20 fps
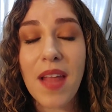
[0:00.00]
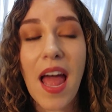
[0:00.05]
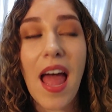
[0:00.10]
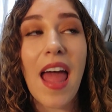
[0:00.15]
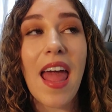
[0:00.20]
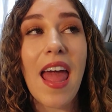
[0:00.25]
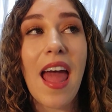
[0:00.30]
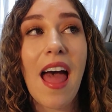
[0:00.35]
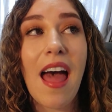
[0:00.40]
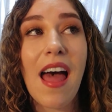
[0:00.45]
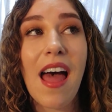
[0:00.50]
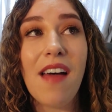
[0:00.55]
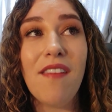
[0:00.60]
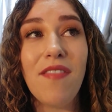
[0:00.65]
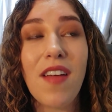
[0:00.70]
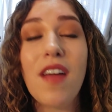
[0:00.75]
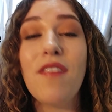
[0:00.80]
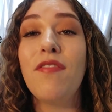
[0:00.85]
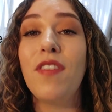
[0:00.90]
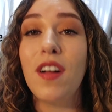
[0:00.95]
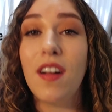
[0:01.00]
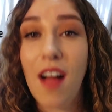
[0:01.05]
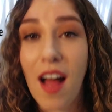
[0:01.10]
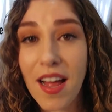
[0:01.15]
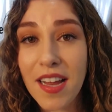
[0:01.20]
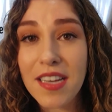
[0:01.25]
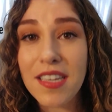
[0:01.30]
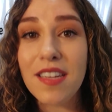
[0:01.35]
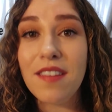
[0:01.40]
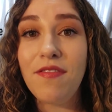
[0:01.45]
I have
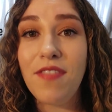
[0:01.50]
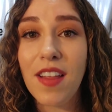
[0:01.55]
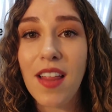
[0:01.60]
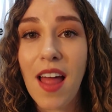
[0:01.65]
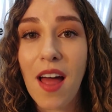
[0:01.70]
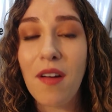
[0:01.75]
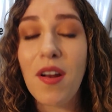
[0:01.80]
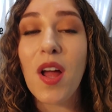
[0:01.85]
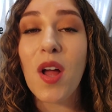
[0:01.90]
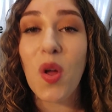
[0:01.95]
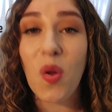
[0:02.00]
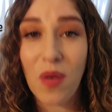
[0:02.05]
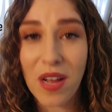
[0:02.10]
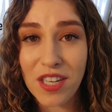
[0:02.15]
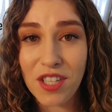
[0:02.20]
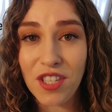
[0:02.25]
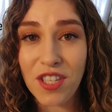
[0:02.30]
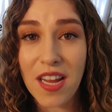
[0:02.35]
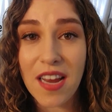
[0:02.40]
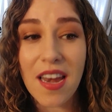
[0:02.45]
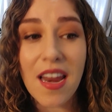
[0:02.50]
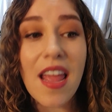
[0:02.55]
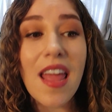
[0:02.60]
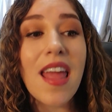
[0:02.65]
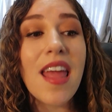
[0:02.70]
forgotten to fill out a question.